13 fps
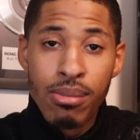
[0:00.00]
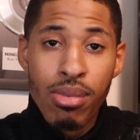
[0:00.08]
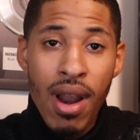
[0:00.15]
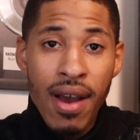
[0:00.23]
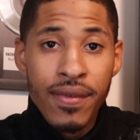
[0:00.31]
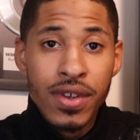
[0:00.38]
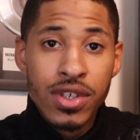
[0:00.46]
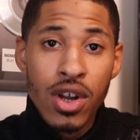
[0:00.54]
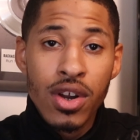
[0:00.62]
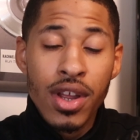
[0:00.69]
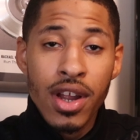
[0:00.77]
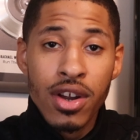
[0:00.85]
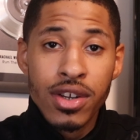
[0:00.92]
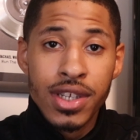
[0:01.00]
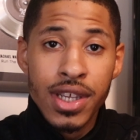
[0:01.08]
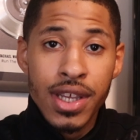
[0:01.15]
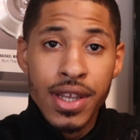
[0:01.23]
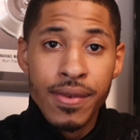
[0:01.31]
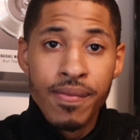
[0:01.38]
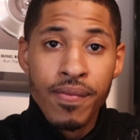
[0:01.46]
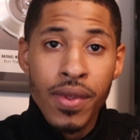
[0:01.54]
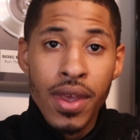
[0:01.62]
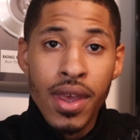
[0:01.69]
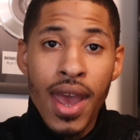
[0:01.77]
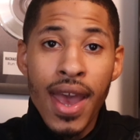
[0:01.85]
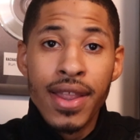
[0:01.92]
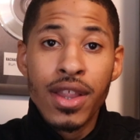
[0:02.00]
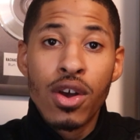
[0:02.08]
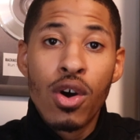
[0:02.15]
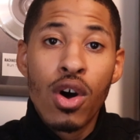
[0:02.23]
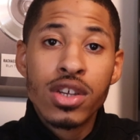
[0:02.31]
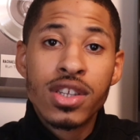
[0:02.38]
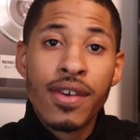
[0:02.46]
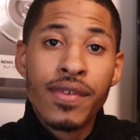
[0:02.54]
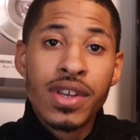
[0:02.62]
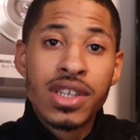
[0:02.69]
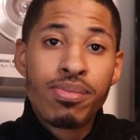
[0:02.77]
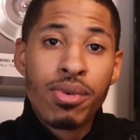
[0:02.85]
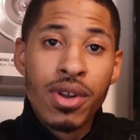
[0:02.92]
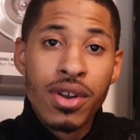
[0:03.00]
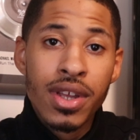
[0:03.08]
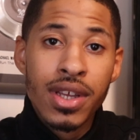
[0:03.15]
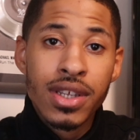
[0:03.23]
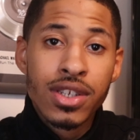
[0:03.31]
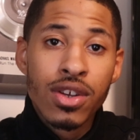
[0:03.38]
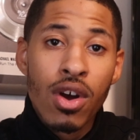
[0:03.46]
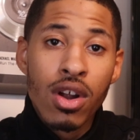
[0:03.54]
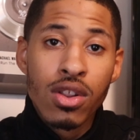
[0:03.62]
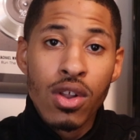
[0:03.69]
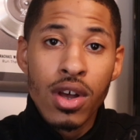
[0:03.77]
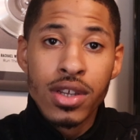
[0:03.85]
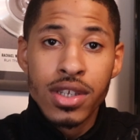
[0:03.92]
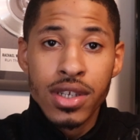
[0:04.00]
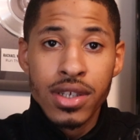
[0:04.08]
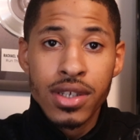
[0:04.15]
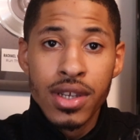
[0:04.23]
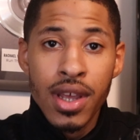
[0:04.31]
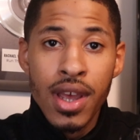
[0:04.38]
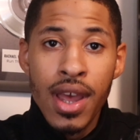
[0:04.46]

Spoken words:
Profits aren't guaranteed, and the cost of experience are losses.